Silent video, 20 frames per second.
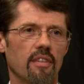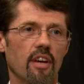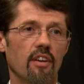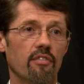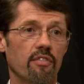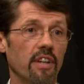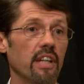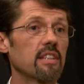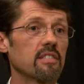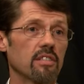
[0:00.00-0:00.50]

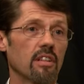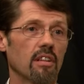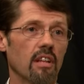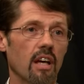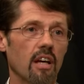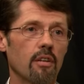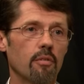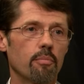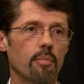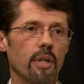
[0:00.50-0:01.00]
affects a
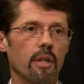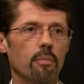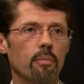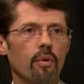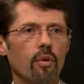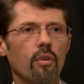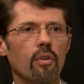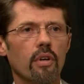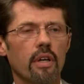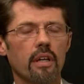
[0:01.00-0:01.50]
lot of
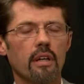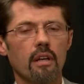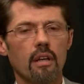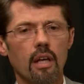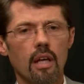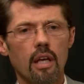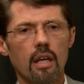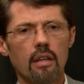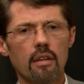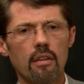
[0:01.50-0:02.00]
people
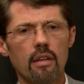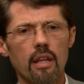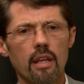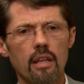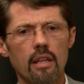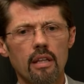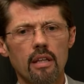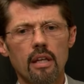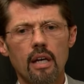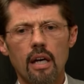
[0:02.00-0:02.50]
and
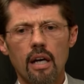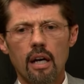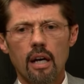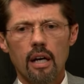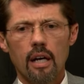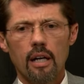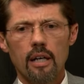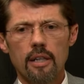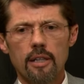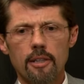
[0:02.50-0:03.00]
they
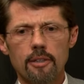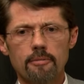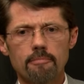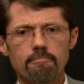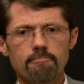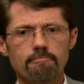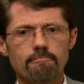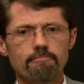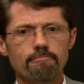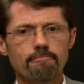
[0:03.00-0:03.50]
are